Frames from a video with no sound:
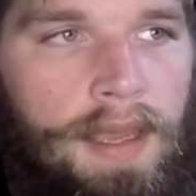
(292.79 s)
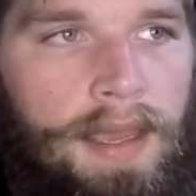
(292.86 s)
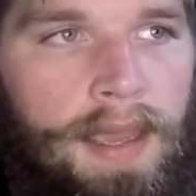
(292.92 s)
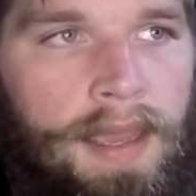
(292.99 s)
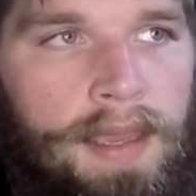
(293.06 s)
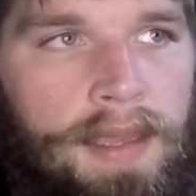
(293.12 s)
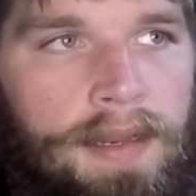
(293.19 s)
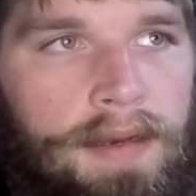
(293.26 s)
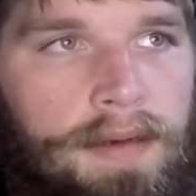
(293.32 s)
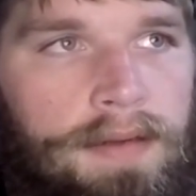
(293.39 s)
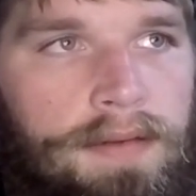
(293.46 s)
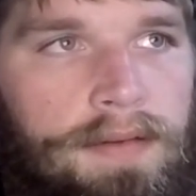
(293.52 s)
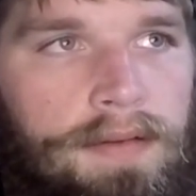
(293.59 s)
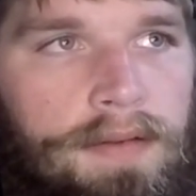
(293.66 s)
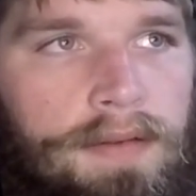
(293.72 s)

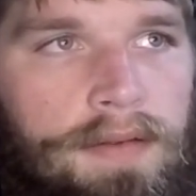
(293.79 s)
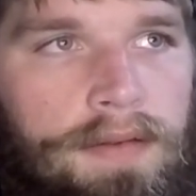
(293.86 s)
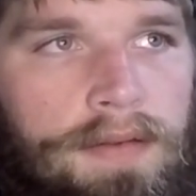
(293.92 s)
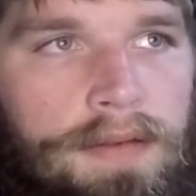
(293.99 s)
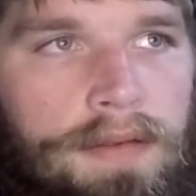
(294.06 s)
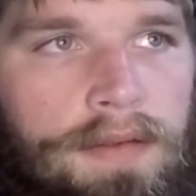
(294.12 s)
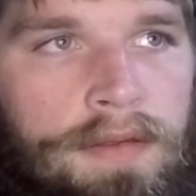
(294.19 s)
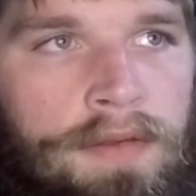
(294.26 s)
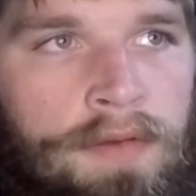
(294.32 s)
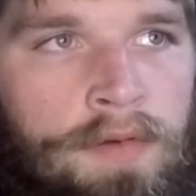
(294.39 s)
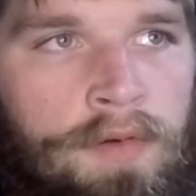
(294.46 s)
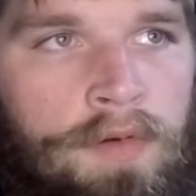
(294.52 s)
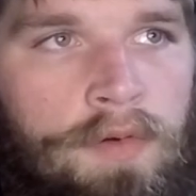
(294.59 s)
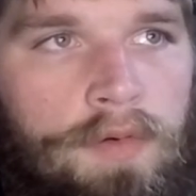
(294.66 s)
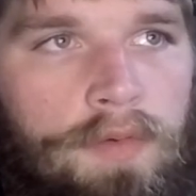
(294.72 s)
and
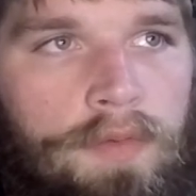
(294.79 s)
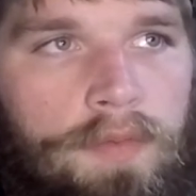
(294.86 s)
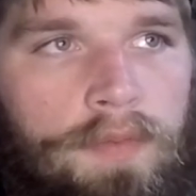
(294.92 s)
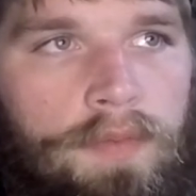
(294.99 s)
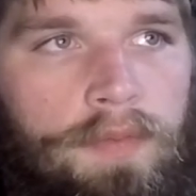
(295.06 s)
you